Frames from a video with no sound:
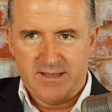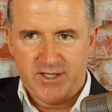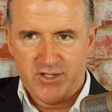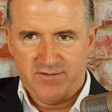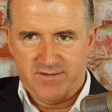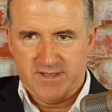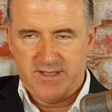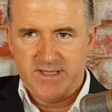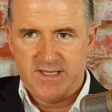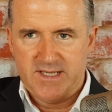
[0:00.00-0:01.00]
Over
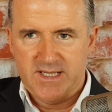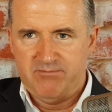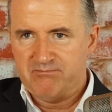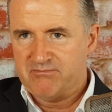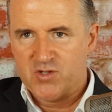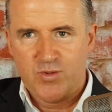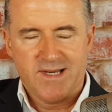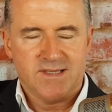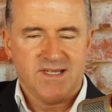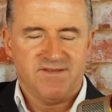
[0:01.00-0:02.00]
the
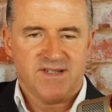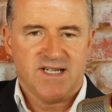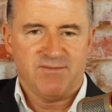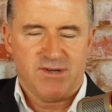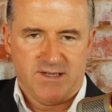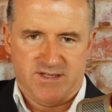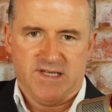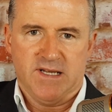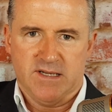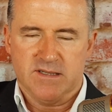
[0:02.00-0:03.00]
25 plus
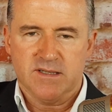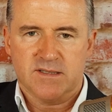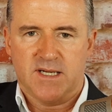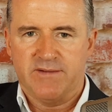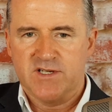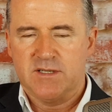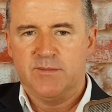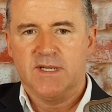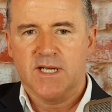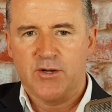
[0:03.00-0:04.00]
years that divers
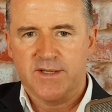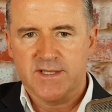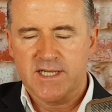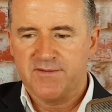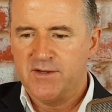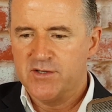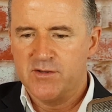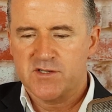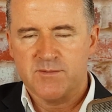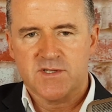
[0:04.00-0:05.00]
have been going there, if you
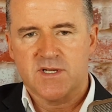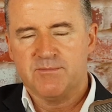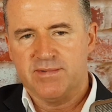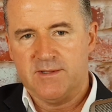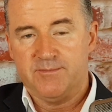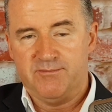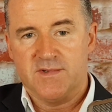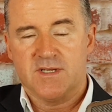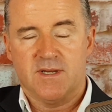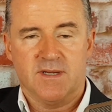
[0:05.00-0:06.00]
do some simple
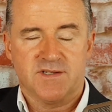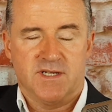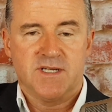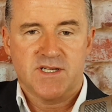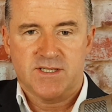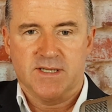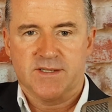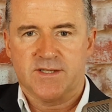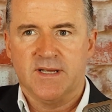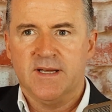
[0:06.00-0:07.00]

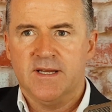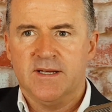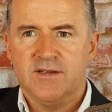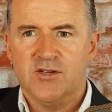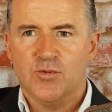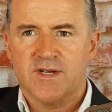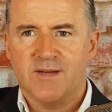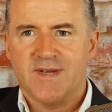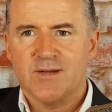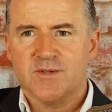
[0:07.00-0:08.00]
statistics, you will
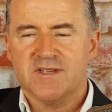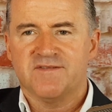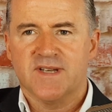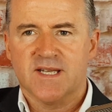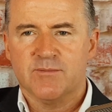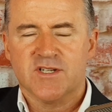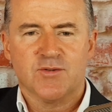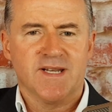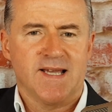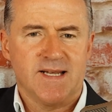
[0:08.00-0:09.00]
come out with a figure
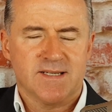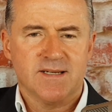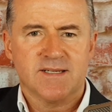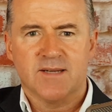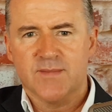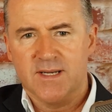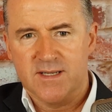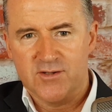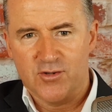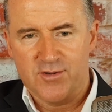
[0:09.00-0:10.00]
between $8 and $10 million